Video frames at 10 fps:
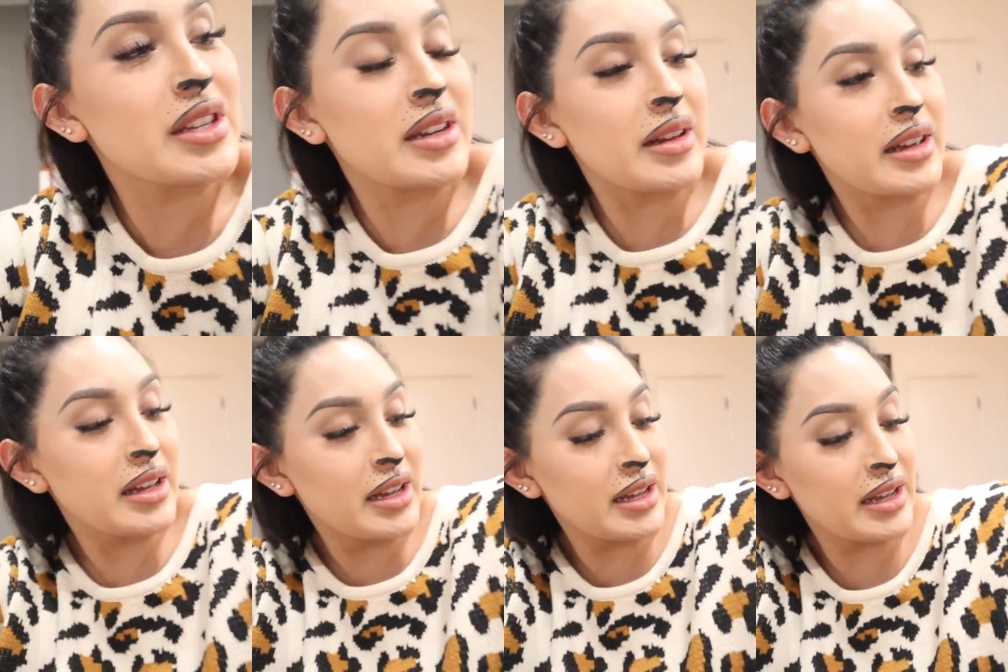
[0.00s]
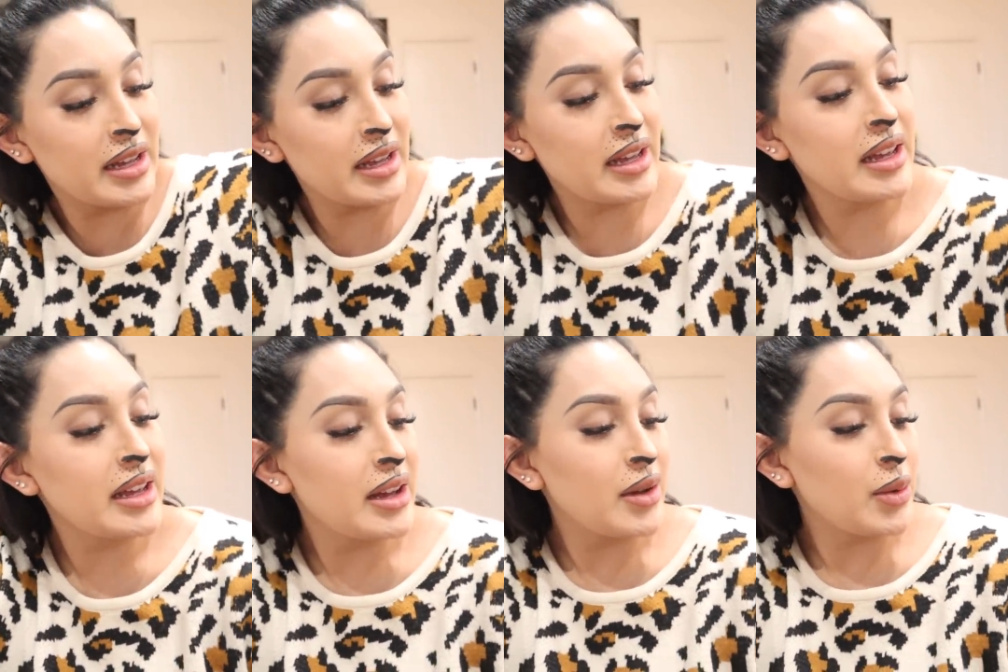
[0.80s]
just gonna
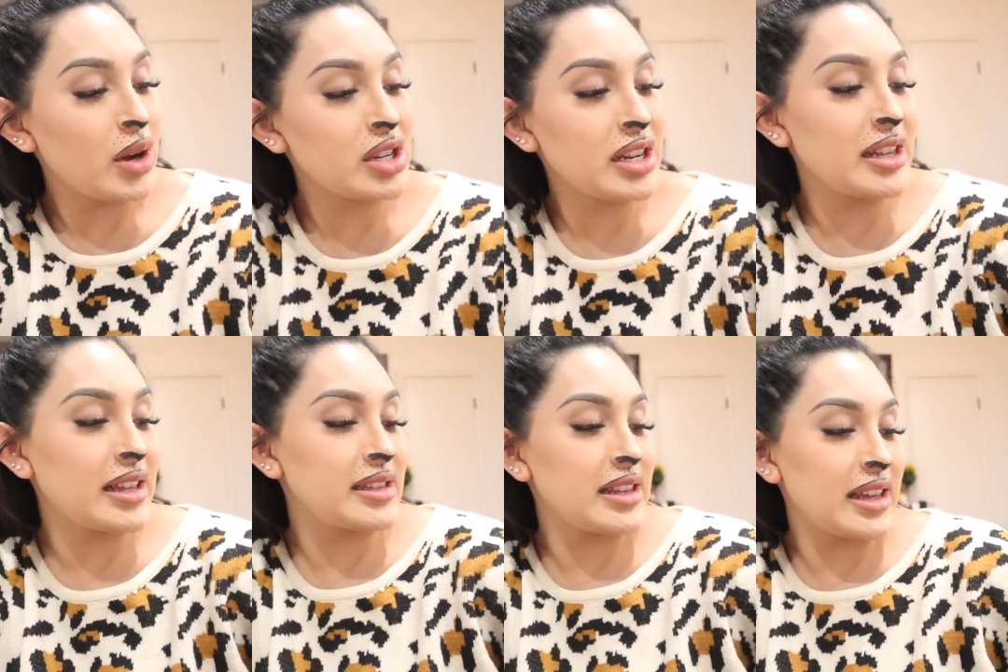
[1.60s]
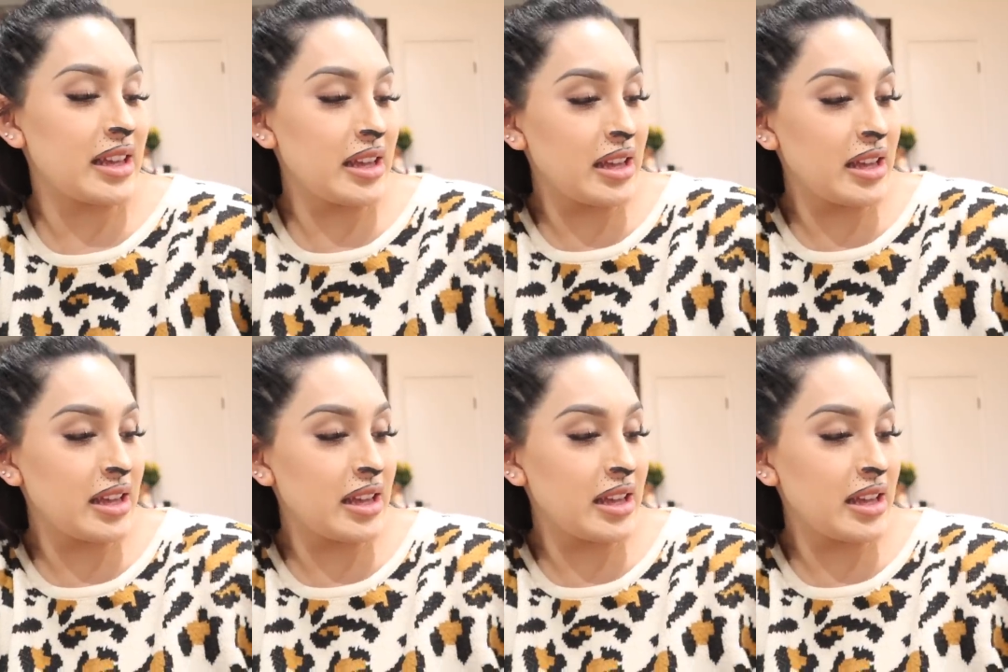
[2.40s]
wash it and that's it.